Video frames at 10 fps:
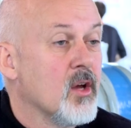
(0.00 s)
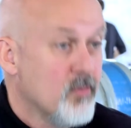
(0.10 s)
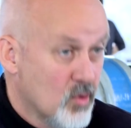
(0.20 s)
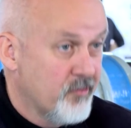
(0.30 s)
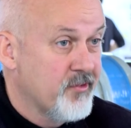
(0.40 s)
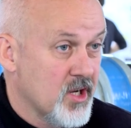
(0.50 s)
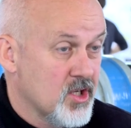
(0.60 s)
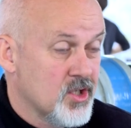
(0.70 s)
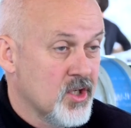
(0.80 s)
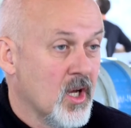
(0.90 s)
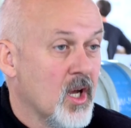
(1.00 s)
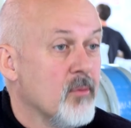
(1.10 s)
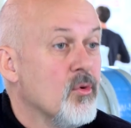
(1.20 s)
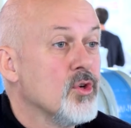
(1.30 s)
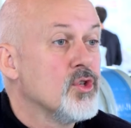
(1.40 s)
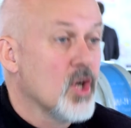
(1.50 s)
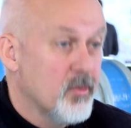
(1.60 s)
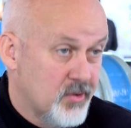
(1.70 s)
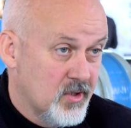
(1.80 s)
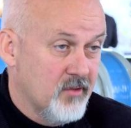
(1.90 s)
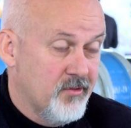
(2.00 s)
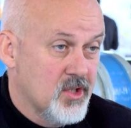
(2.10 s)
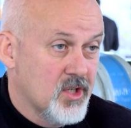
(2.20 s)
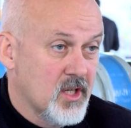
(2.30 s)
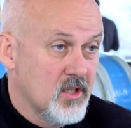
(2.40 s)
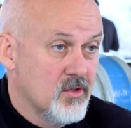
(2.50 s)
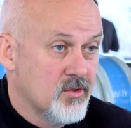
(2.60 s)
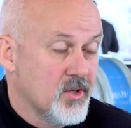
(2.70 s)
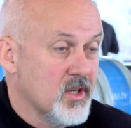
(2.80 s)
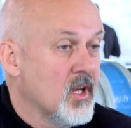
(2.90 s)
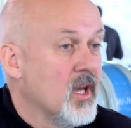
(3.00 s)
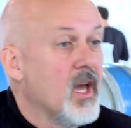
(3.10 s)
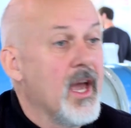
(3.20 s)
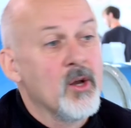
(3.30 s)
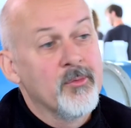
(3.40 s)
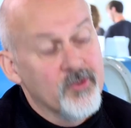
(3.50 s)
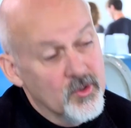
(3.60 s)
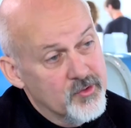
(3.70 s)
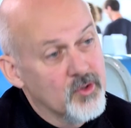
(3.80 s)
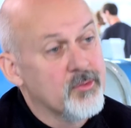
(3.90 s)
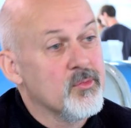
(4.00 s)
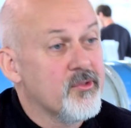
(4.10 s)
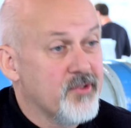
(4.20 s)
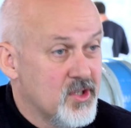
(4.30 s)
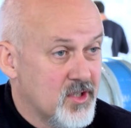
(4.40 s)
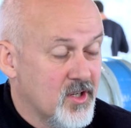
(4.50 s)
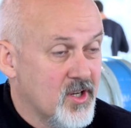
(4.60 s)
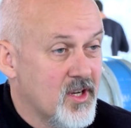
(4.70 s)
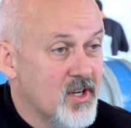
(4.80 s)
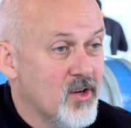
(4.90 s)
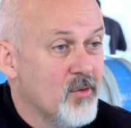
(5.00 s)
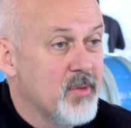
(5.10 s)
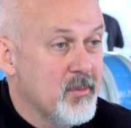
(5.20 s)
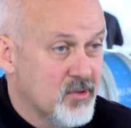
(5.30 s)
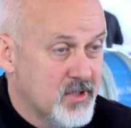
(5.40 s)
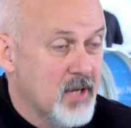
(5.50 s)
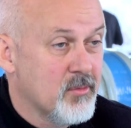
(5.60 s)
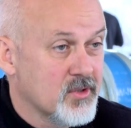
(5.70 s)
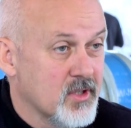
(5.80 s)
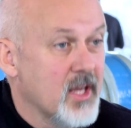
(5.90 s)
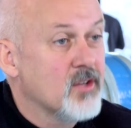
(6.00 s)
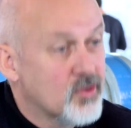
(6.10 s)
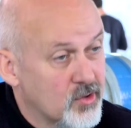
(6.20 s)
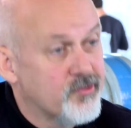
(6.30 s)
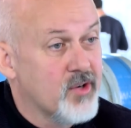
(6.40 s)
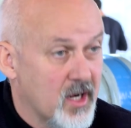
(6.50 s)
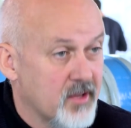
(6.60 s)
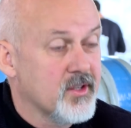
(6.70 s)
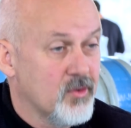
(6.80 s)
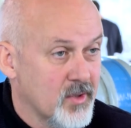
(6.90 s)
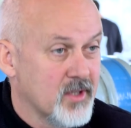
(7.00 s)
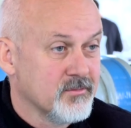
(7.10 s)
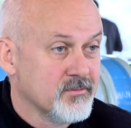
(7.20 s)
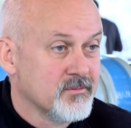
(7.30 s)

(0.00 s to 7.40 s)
more fish, more jobs in the fishing industry, and of course more fish on people's tables, and that's good for health as well.